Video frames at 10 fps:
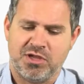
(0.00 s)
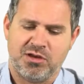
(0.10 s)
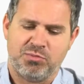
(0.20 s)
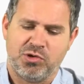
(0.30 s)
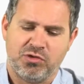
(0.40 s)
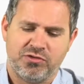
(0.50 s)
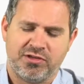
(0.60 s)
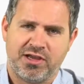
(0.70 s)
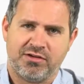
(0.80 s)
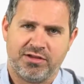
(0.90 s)
it pulls
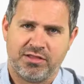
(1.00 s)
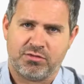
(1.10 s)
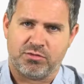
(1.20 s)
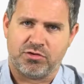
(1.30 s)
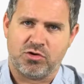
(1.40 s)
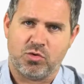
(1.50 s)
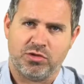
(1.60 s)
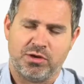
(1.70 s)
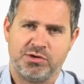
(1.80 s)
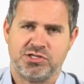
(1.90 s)
the air in through the
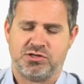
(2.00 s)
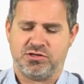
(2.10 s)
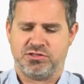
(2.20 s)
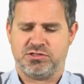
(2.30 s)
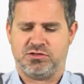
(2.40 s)
cold air returns.